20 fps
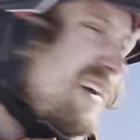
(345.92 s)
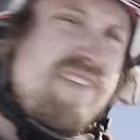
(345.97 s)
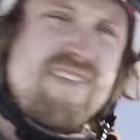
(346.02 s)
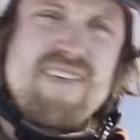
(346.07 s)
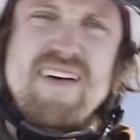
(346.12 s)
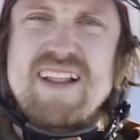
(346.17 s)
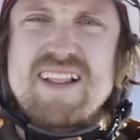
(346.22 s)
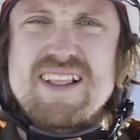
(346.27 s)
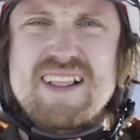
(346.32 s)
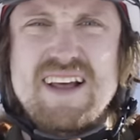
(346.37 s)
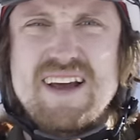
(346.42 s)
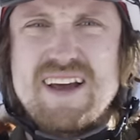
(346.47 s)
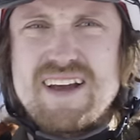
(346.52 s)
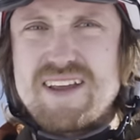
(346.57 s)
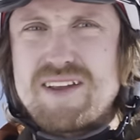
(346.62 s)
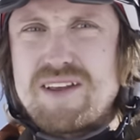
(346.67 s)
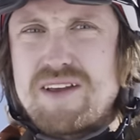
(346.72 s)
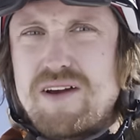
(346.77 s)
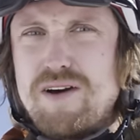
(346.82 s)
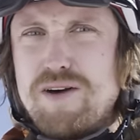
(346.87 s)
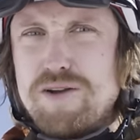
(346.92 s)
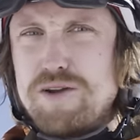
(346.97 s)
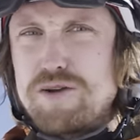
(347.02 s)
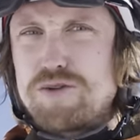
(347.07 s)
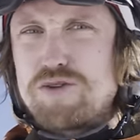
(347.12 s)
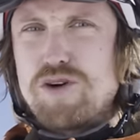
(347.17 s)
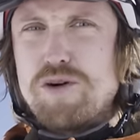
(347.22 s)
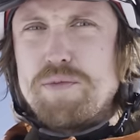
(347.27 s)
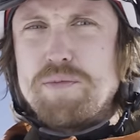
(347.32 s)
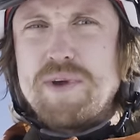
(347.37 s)
I felt like on the
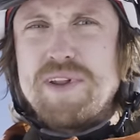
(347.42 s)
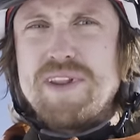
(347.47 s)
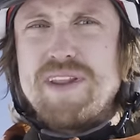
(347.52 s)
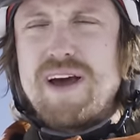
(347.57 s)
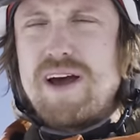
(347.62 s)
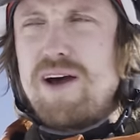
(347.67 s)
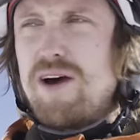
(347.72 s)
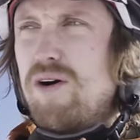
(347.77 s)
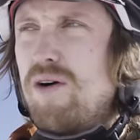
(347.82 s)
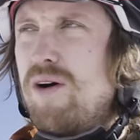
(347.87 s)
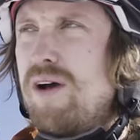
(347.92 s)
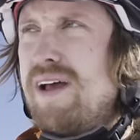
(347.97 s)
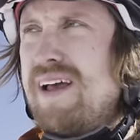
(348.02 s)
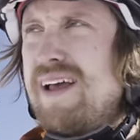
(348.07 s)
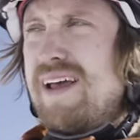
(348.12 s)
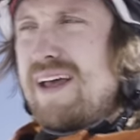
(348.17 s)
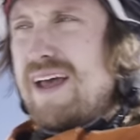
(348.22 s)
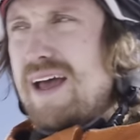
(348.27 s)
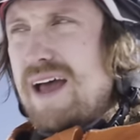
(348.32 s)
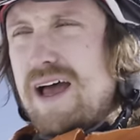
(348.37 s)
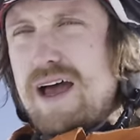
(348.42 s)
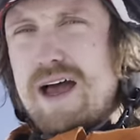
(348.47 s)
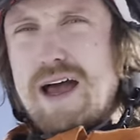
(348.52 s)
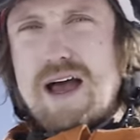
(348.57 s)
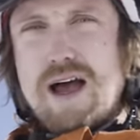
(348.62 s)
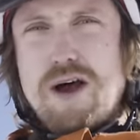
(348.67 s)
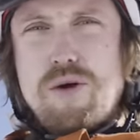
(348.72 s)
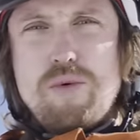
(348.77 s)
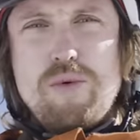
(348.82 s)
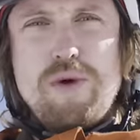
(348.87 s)
drop in how
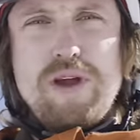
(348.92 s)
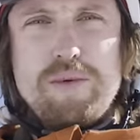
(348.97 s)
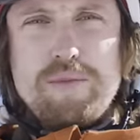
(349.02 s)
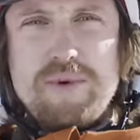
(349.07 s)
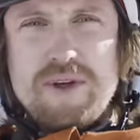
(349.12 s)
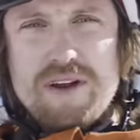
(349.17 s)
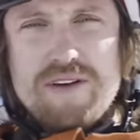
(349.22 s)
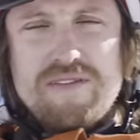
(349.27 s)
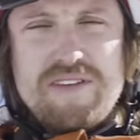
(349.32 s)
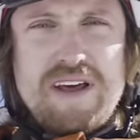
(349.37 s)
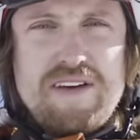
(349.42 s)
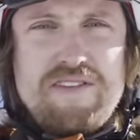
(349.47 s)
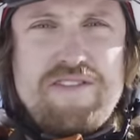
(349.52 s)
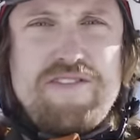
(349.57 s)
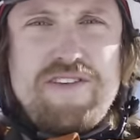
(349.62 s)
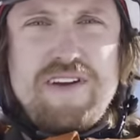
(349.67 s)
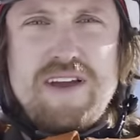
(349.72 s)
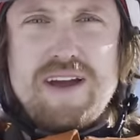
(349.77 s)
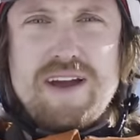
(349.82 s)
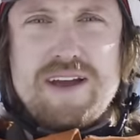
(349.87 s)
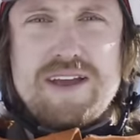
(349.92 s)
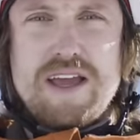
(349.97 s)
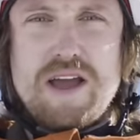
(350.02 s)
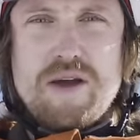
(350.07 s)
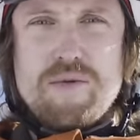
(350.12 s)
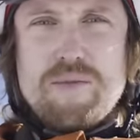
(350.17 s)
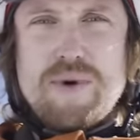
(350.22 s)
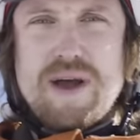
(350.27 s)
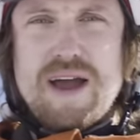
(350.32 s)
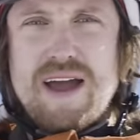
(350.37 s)
a wee bit of that fear
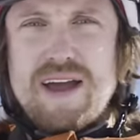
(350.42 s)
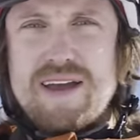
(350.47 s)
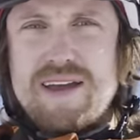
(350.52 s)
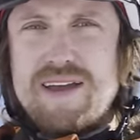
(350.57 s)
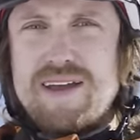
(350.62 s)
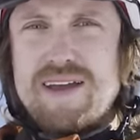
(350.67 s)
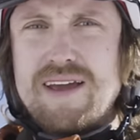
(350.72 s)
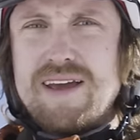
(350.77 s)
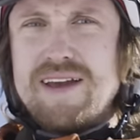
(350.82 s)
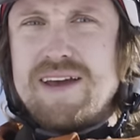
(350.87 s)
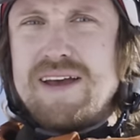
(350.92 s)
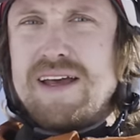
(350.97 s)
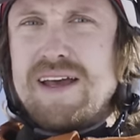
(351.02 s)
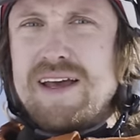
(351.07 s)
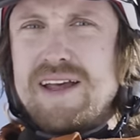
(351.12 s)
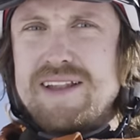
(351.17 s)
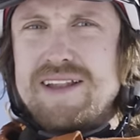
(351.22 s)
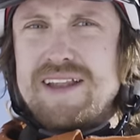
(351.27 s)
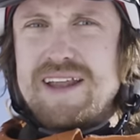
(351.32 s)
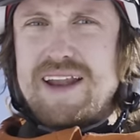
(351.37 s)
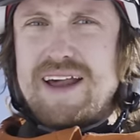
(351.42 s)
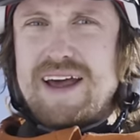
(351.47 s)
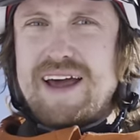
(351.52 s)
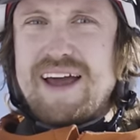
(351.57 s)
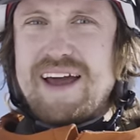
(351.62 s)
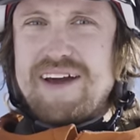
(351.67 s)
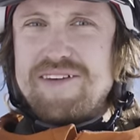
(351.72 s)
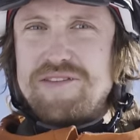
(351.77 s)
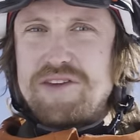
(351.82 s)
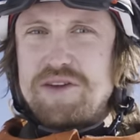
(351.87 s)
came back that I
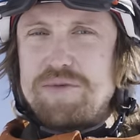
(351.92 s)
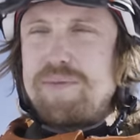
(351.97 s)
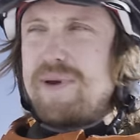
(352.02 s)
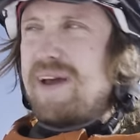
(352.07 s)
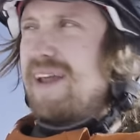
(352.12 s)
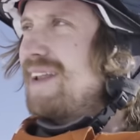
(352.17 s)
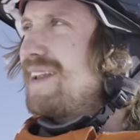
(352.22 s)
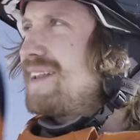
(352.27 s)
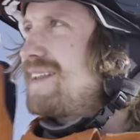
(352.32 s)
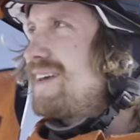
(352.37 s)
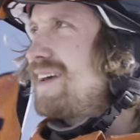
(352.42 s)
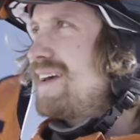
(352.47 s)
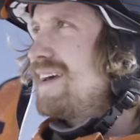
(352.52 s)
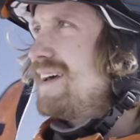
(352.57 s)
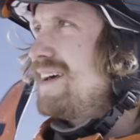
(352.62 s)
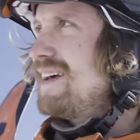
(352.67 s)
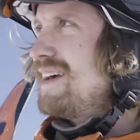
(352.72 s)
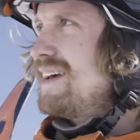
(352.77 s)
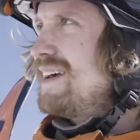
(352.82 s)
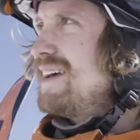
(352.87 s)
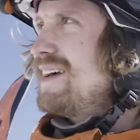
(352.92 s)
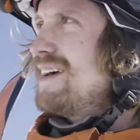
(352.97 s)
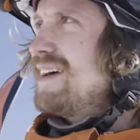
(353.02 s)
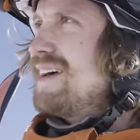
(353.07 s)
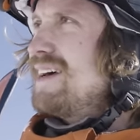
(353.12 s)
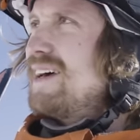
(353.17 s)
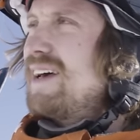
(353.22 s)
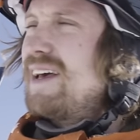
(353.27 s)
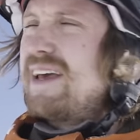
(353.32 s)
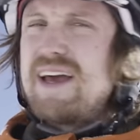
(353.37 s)
have spent
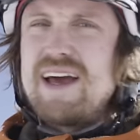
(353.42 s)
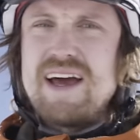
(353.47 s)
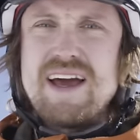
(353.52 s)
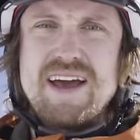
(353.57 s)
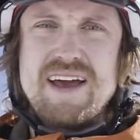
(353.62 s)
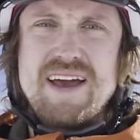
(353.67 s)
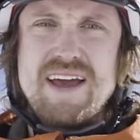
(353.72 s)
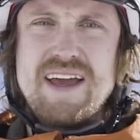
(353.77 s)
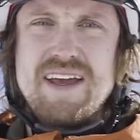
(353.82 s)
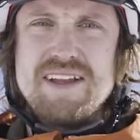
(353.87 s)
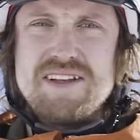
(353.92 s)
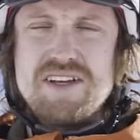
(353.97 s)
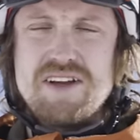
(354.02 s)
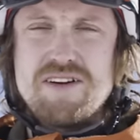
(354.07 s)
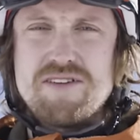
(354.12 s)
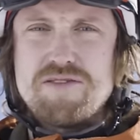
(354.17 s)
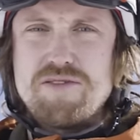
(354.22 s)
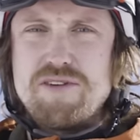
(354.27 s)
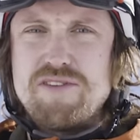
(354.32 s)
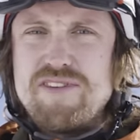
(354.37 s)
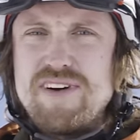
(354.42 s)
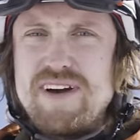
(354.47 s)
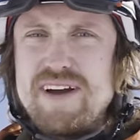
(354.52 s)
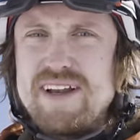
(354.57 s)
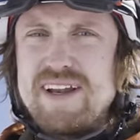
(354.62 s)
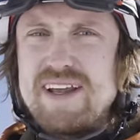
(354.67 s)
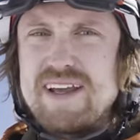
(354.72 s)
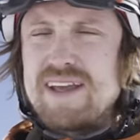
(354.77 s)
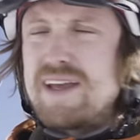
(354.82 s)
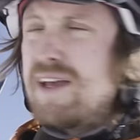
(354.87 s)
8 years
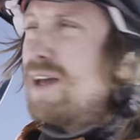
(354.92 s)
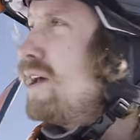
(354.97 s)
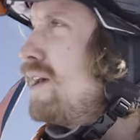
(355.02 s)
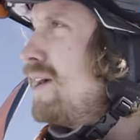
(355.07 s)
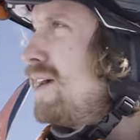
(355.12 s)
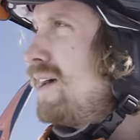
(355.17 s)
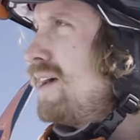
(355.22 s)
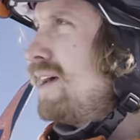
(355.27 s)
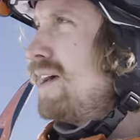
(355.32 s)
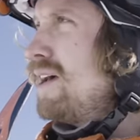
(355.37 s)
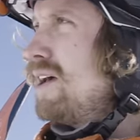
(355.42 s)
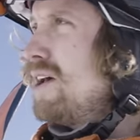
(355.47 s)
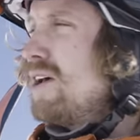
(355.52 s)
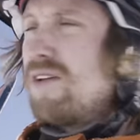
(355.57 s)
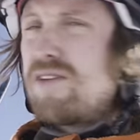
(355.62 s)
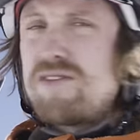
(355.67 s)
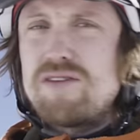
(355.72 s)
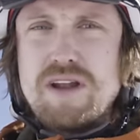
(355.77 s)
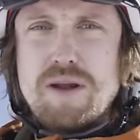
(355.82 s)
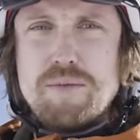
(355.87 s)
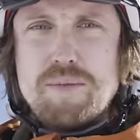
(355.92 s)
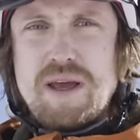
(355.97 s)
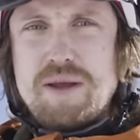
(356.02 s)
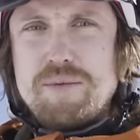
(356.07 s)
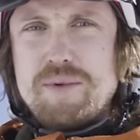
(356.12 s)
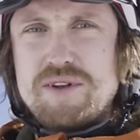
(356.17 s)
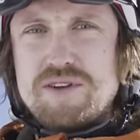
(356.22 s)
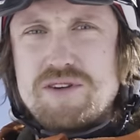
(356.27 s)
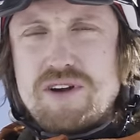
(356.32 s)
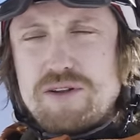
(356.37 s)
refining. So that
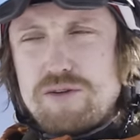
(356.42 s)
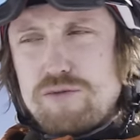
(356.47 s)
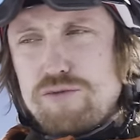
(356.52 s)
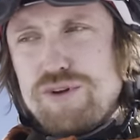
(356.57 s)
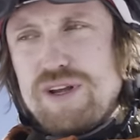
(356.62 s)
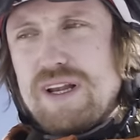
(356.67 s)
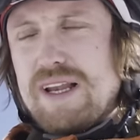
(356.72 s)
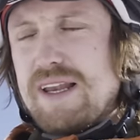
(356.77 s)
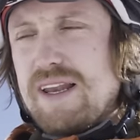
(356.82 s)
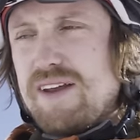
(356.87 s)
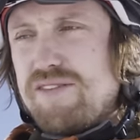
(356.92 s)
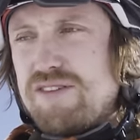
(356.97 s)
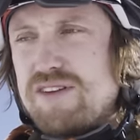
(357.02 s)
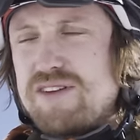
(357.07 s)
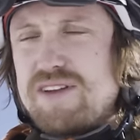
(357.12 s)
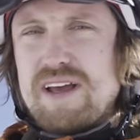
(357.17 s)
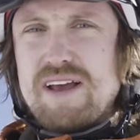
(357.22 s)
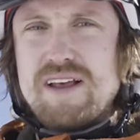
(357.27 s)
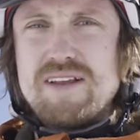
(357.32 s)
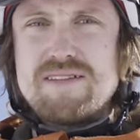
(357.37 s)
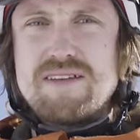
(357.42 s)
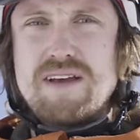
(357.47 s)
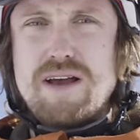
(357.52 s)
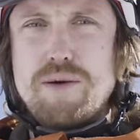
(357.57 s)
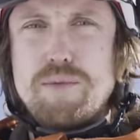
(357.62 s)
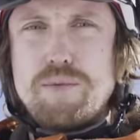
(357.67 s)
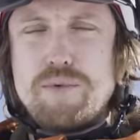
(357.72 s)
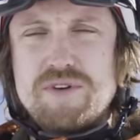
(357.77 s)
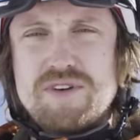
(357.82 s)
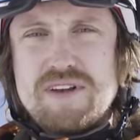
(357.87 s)
made me try to really lift the tails
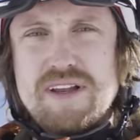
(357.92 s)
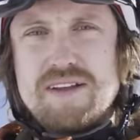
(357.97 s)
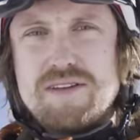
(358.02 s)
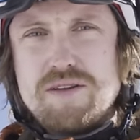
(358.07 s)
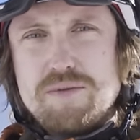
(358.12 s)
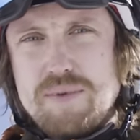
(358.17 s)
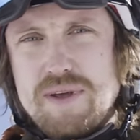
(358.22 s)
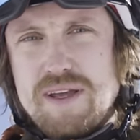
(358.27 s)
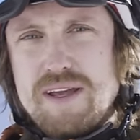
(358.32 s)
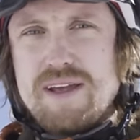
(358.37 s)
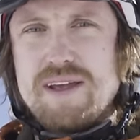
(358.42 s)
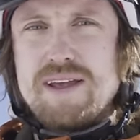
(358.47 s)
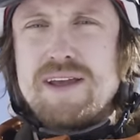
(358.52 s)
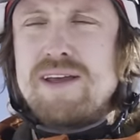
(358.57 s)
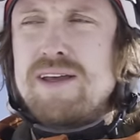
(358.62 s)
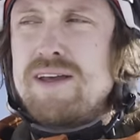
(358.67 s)
up, which led to being